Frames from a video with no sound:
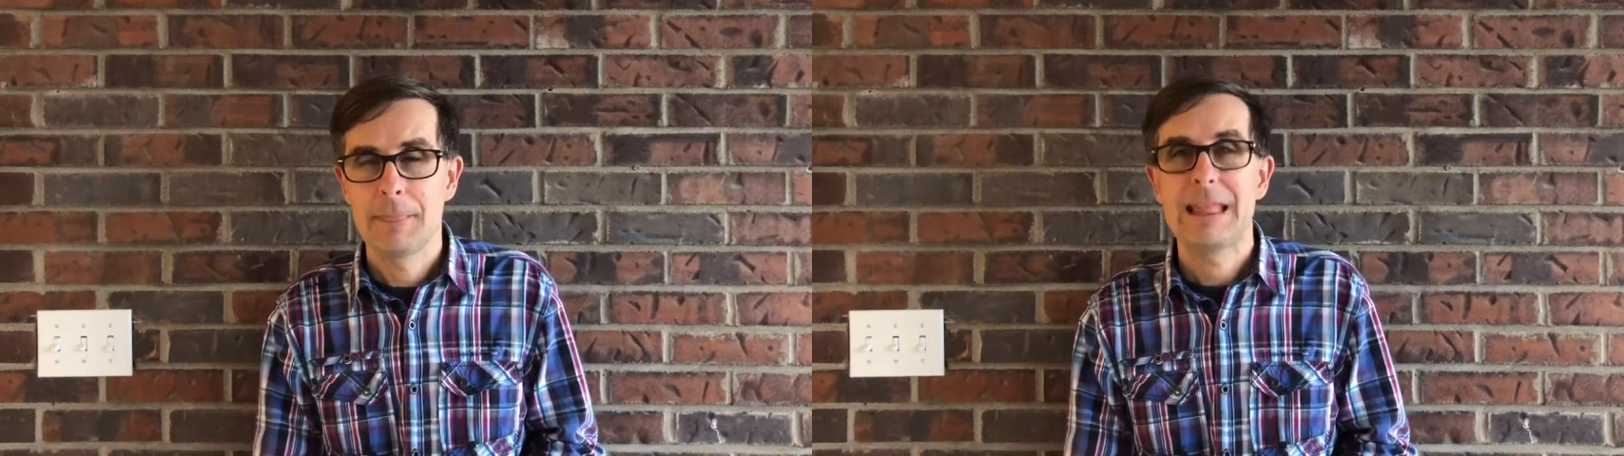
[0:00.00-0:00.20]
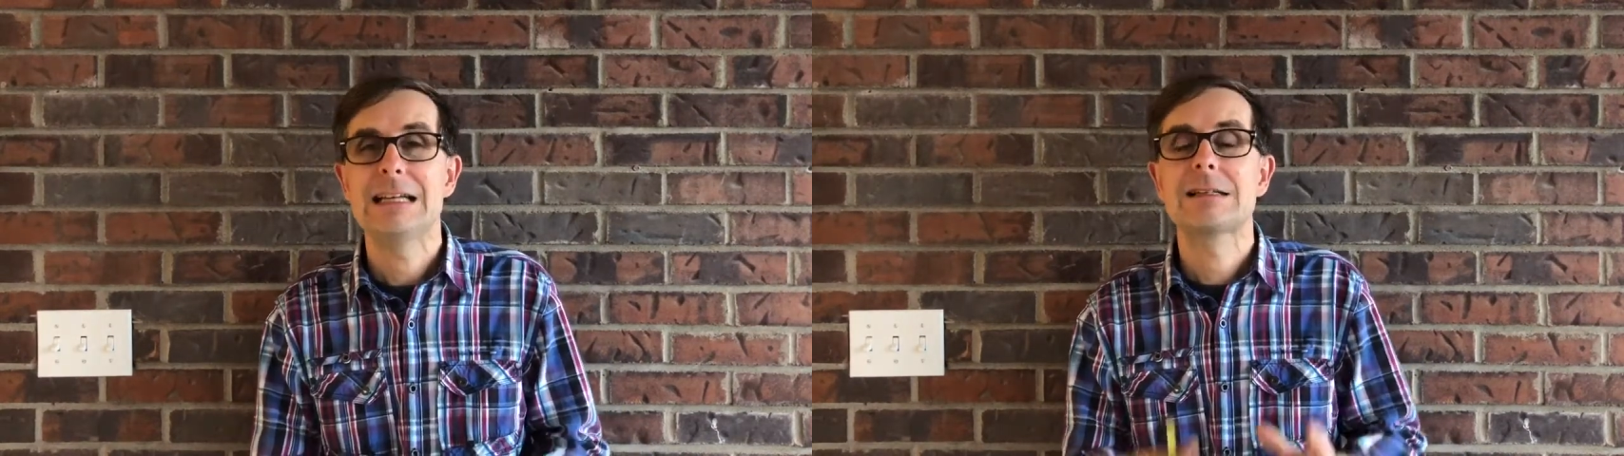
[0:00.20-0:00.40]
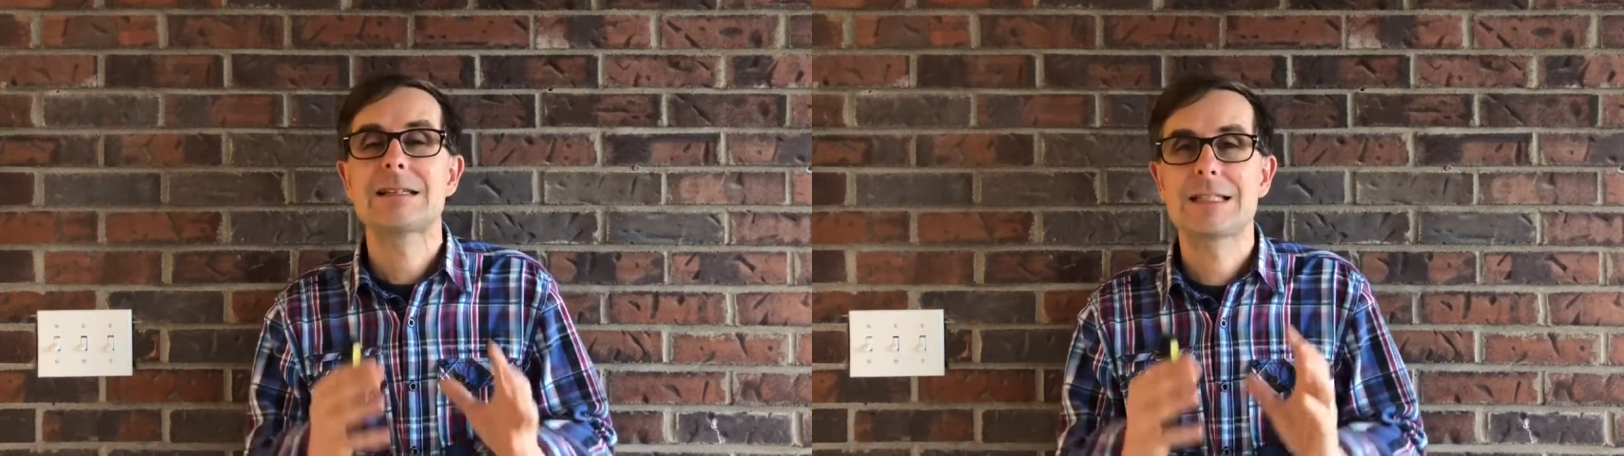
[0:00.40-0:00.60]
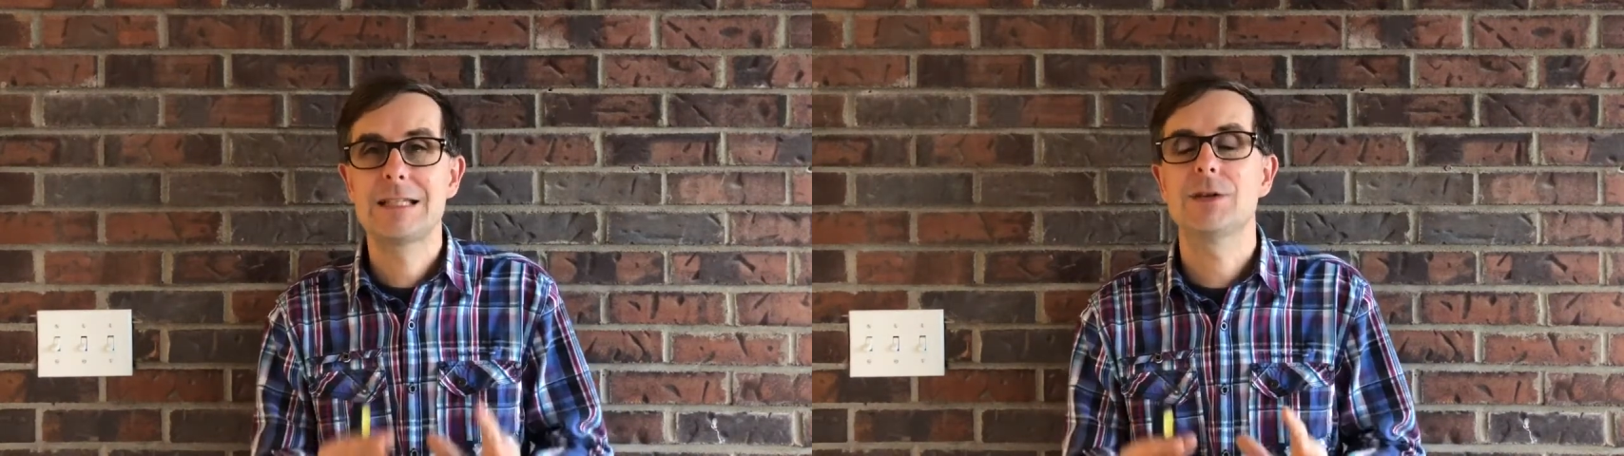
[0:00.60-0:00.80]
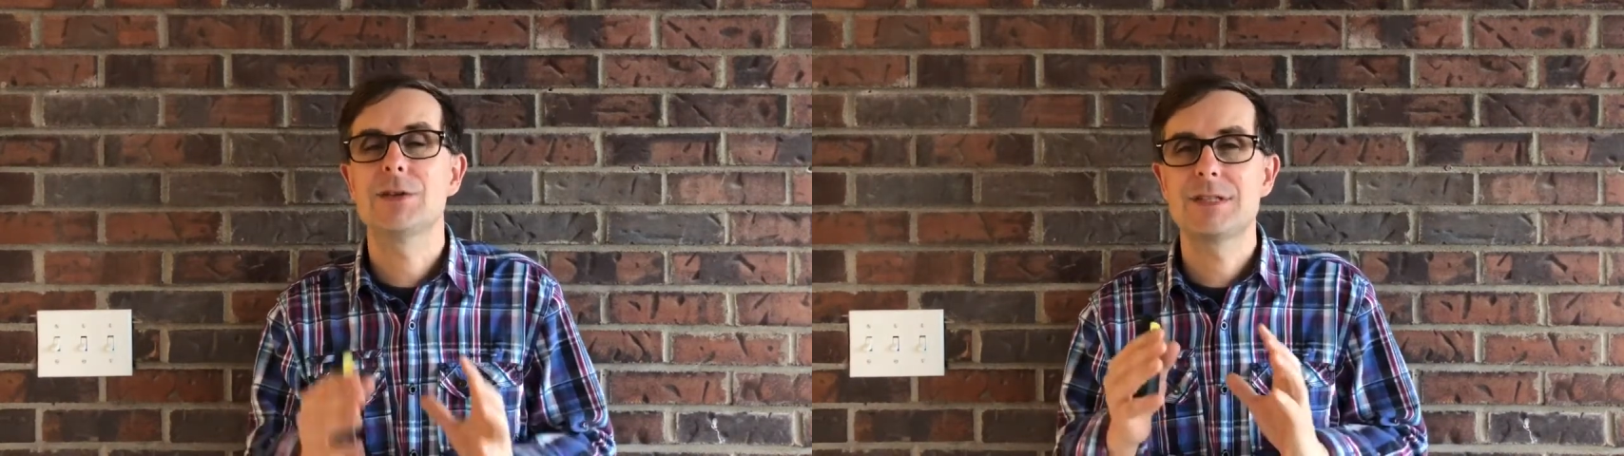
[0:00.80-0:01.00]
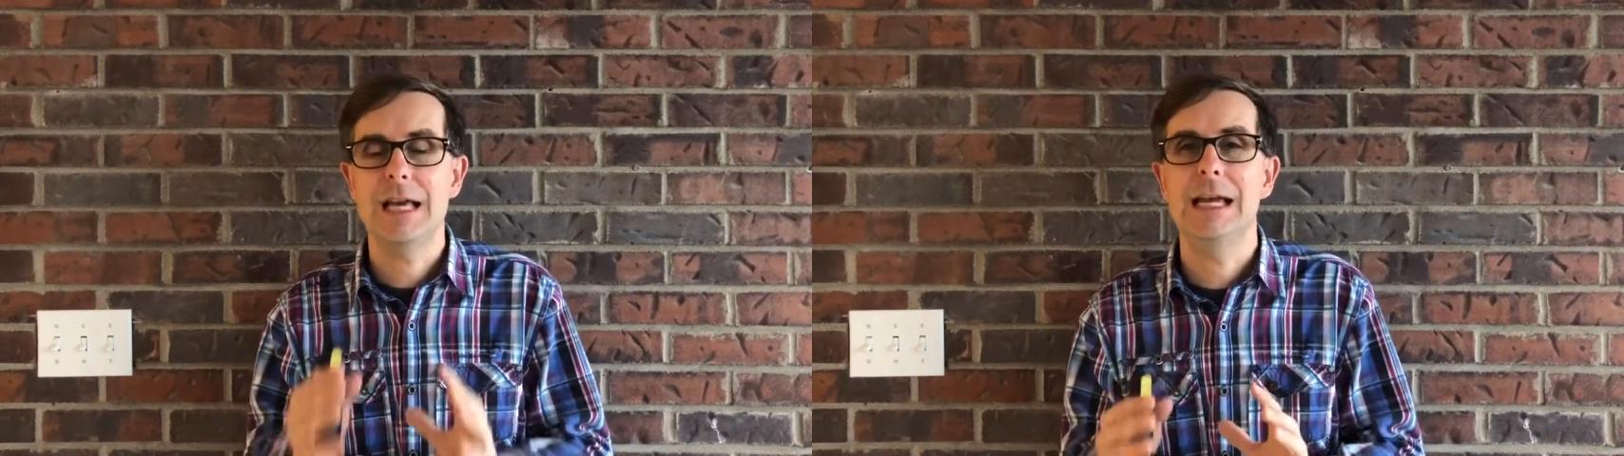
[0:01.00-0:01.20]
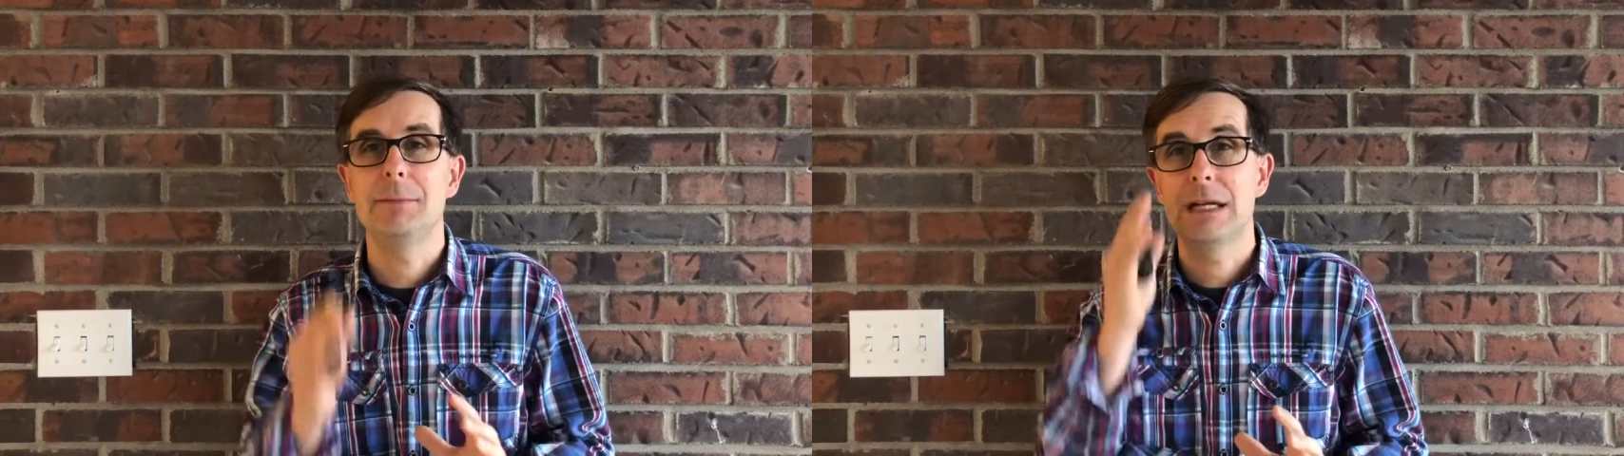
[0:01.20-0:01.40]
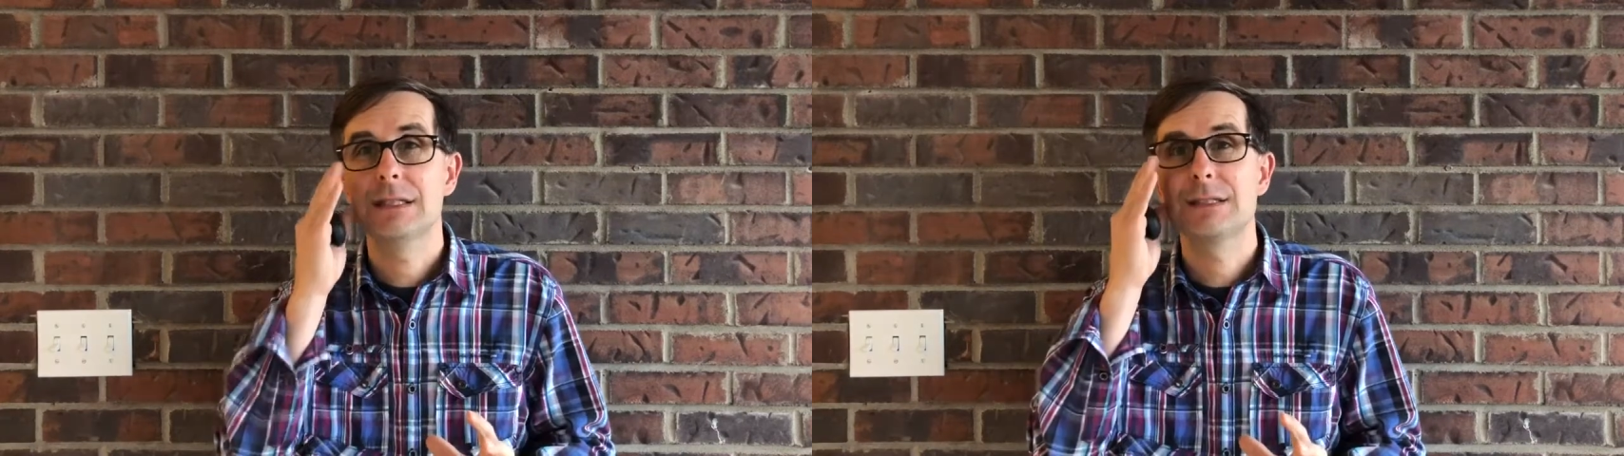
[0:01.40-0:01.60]
is still the same,
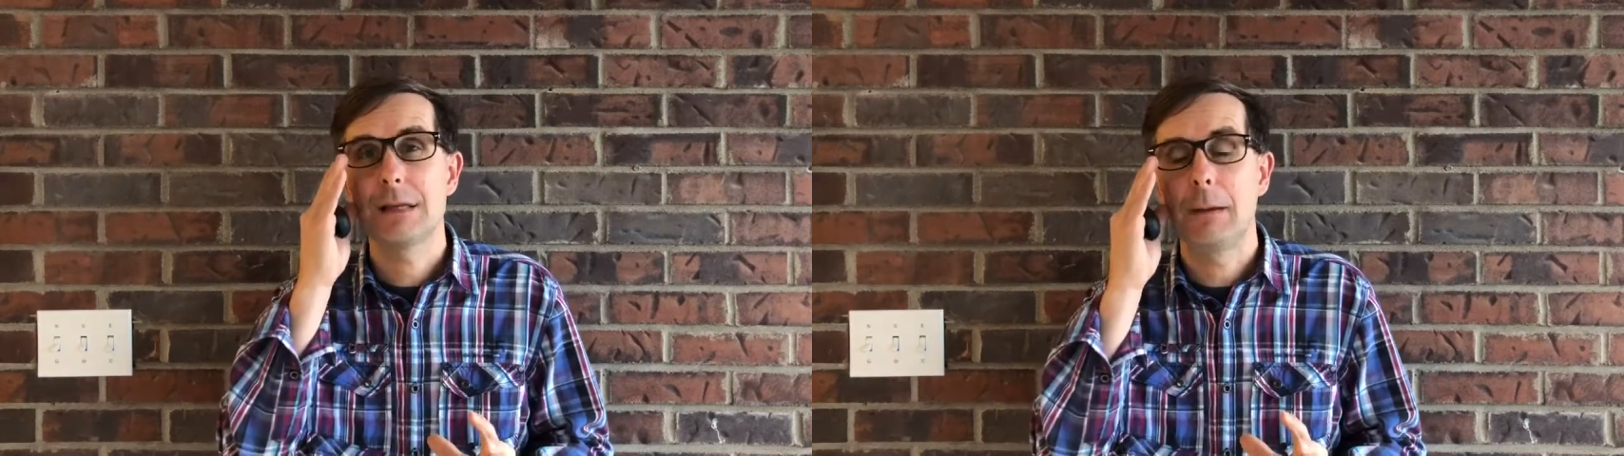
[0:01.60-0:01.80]
and it's a